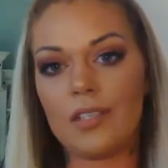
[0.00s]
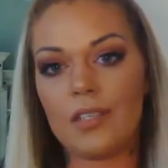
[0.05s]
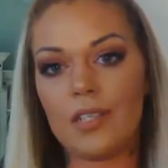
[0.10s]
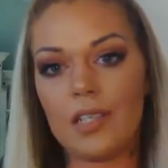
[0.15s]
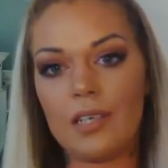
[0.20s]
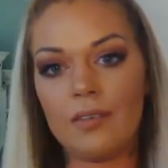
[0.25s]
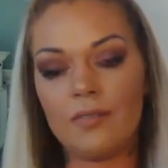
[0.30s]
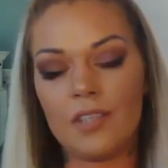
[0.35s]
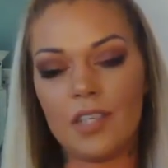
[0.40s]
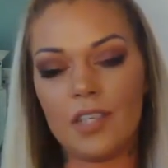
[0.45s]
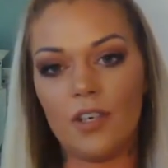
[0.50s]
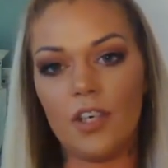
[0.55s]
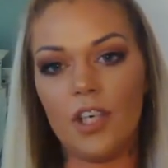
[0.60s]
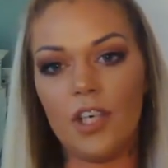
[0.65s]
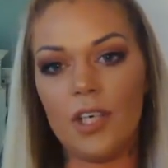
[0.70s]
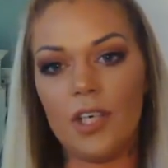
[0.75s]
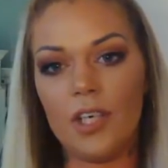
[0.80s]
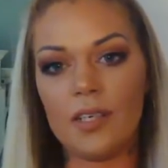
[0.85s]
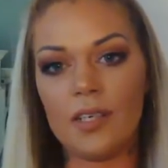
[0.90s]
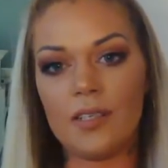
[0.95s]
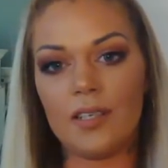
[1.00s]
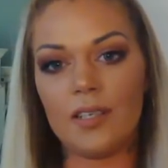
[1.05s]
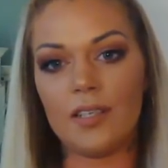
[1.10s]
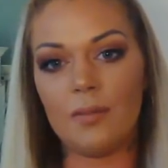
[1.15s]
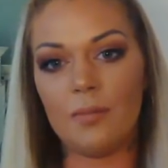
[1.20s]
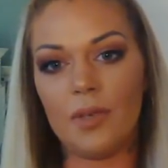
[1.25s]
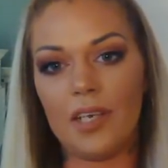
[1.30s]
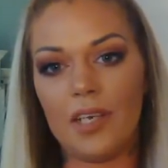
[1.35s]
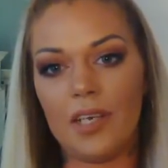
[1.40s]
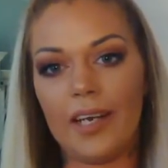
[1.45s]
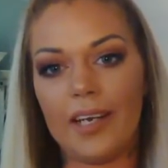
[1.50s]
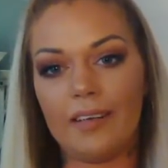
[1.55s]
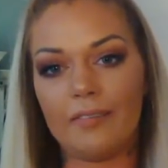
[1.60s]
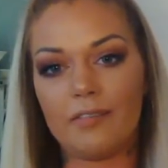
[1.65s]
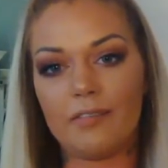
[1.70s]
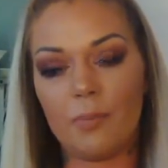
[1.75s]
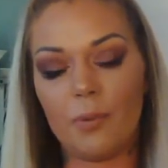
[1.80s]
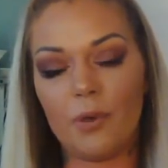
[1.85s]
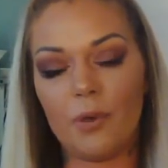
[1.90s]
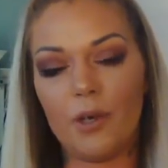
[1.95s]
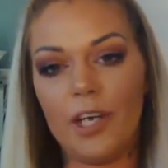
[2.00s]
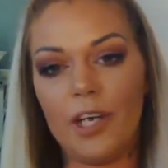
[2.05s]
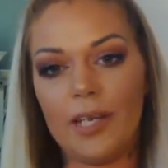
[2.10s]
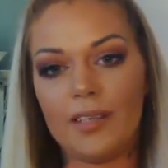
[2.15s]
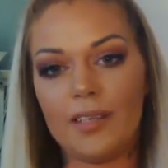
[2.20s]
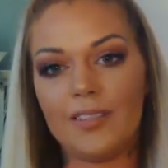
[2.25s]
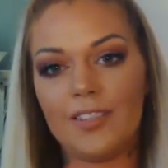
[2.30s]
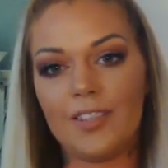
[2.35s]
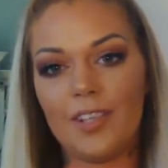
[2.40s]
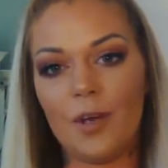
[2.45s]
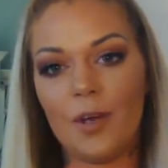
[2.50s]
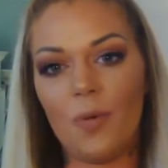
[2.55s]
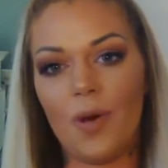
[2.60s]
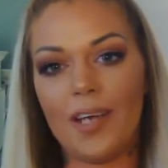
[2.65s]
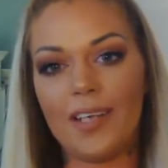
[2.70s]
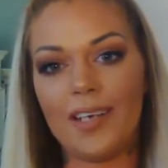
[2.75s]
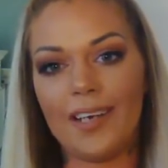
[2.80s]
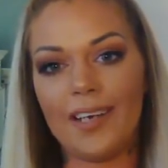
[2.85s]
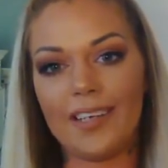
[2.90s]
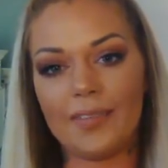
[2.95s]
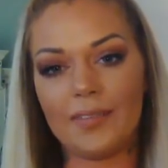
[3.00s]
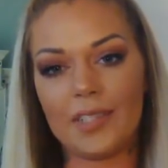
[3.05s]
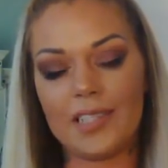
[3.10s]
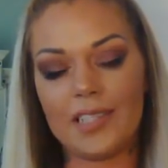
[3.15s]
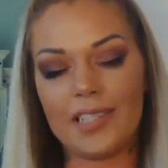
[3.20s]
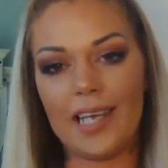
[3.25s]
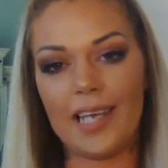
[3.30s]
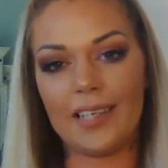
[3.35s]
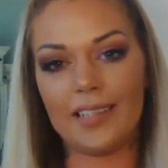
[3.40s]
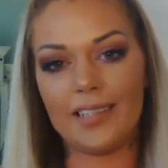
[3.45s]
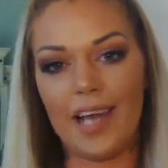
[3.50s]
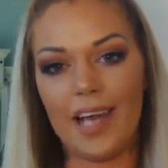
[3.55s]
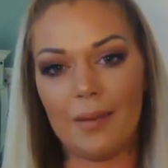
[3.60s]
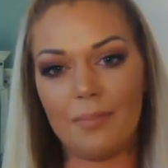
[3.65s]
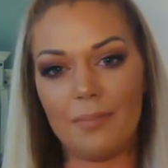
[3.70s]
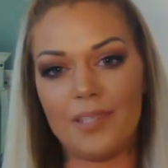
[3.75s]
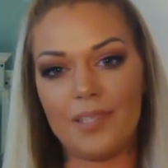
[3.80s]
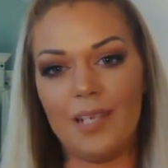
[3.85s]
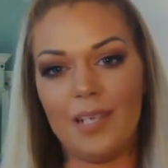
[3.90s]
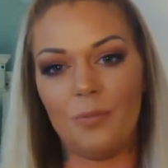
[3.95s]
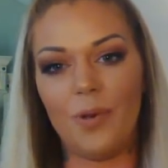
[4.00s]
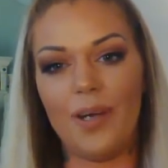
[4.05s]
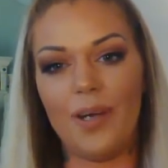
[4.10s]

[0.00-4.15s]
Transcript: sleeves and hoodies in the beginning of spring, so why not give us tank tops in